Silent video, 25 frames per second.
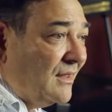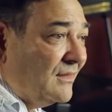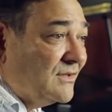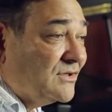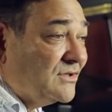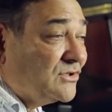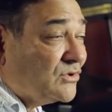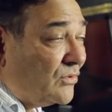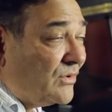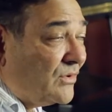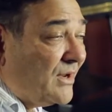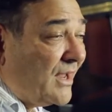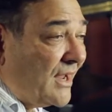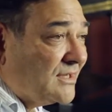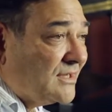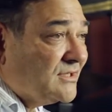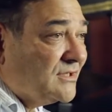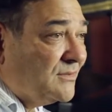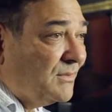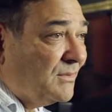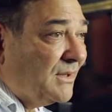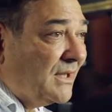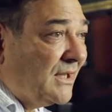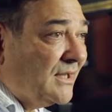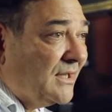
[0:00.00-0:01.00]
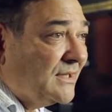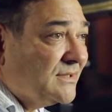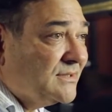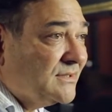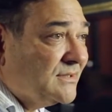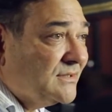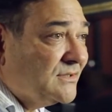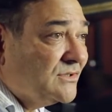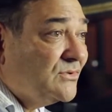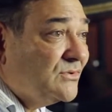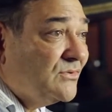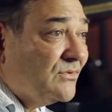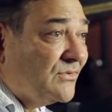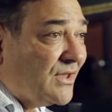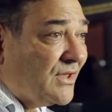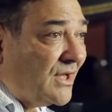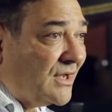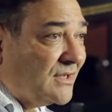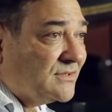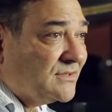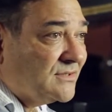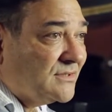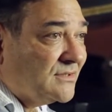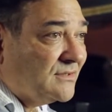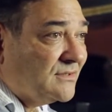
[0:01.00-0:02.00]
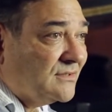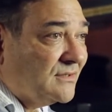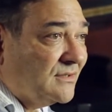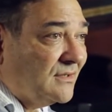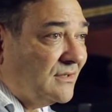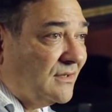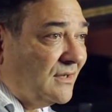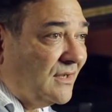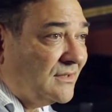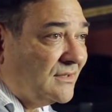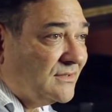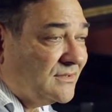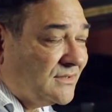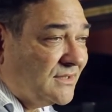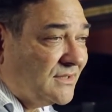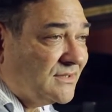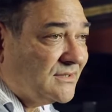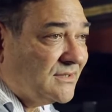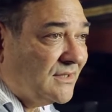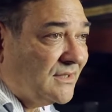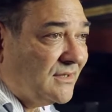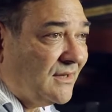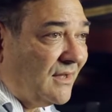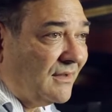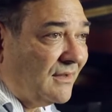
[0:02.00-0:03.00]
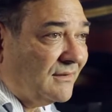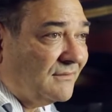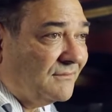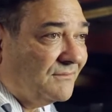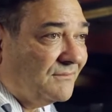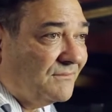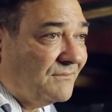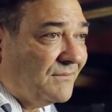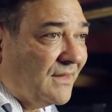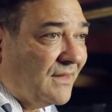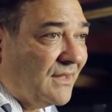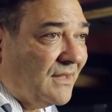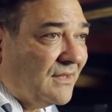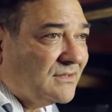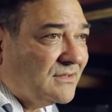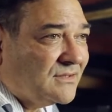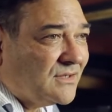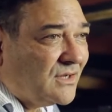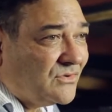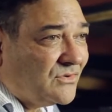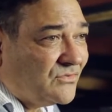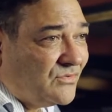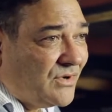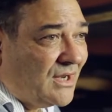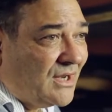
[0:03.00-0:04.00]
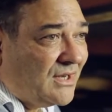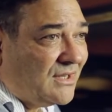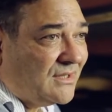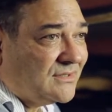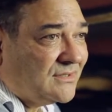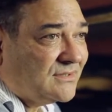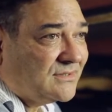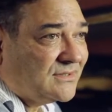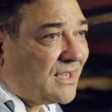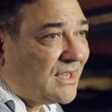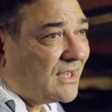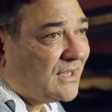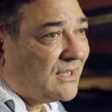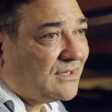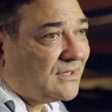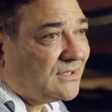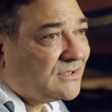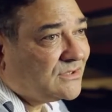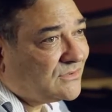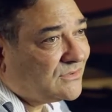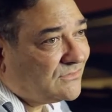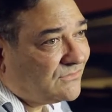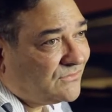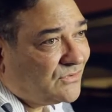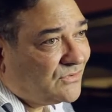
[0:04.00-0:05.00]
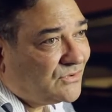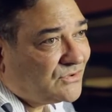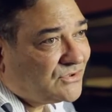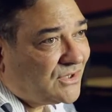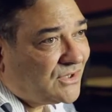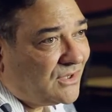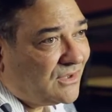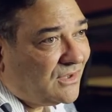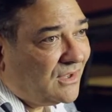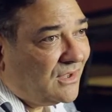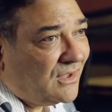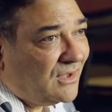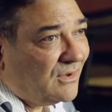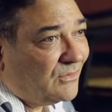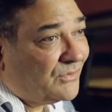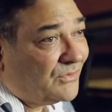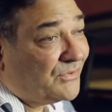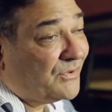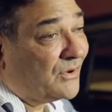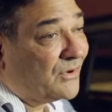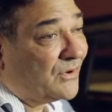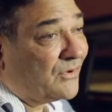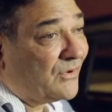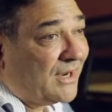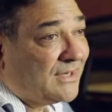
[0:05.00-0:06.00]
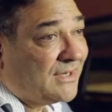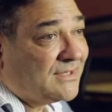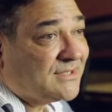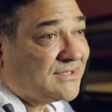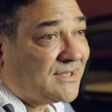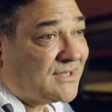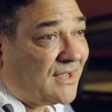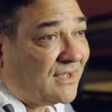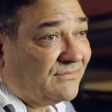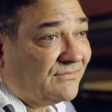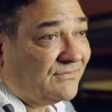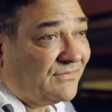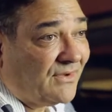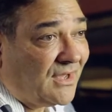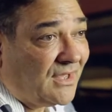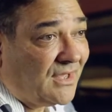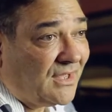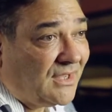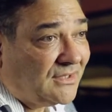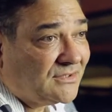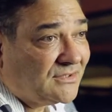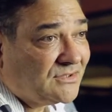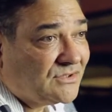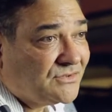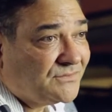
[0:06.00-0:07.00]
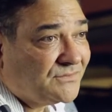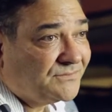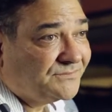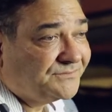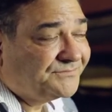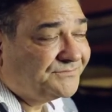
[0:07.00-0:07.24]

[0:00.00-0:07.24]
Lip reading: the story actually begins in 2069. So it really is taken into the future with a great sci-fi edge.